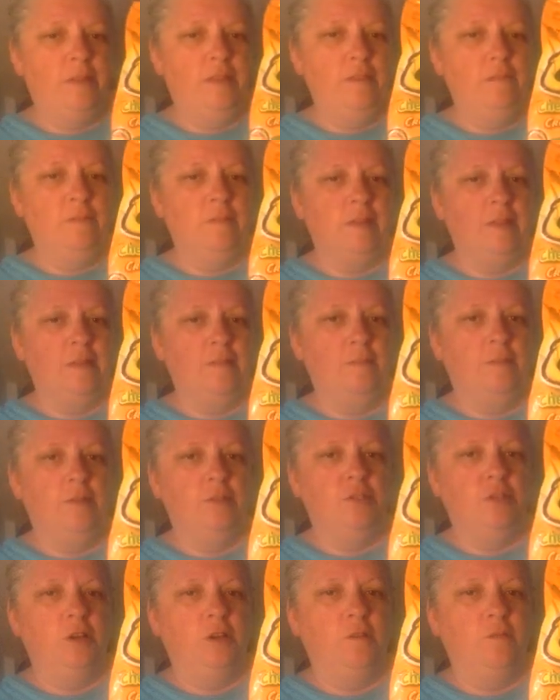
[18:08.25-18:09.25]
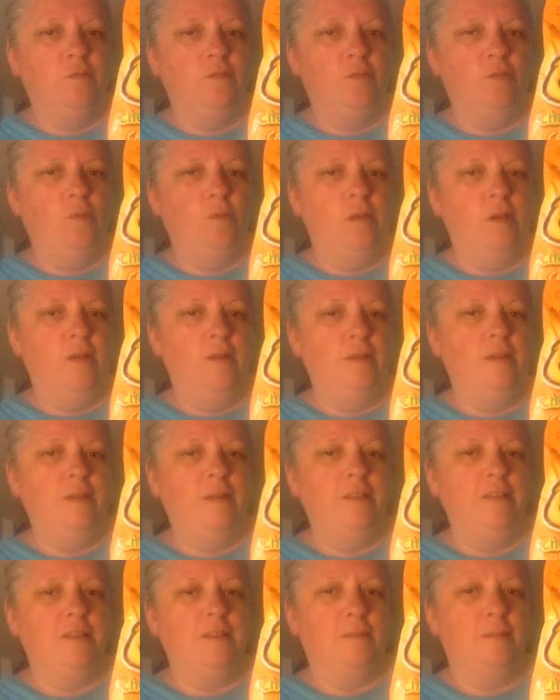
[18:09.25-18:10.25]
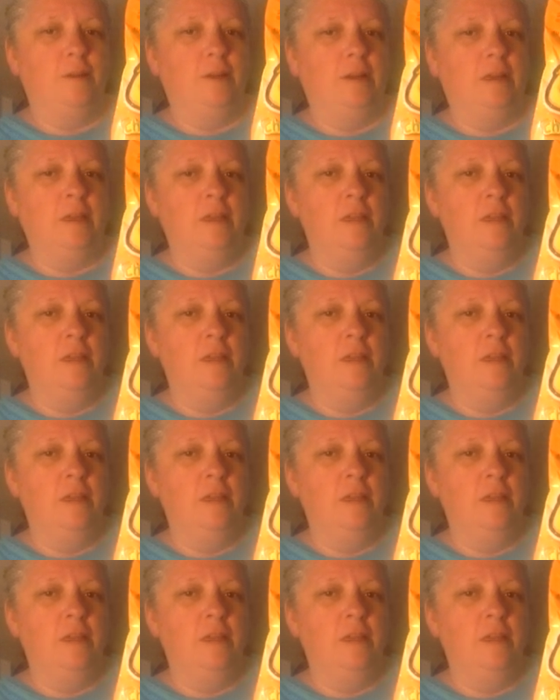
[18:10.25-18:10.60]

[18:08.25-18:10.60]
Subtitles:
I think we've had them in Ontario for a while. I like them.